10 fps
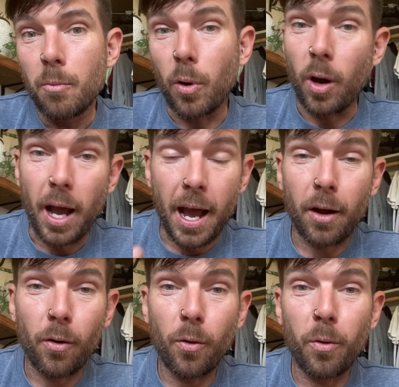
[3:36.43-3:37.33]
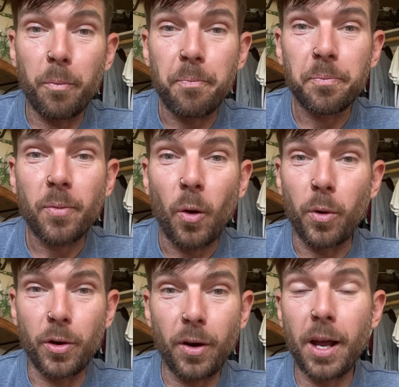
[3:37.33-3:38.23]
But at home,
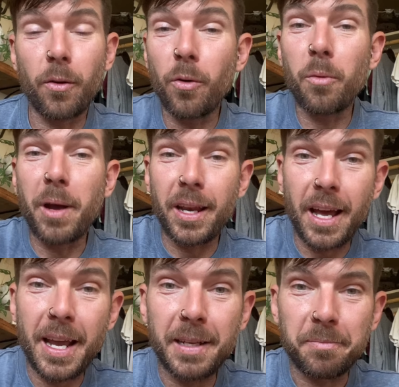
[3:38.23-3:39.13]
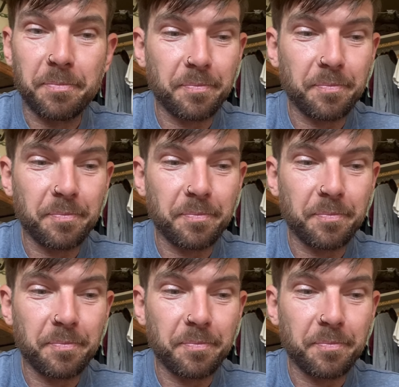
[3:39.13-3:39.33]
when you're at home at night,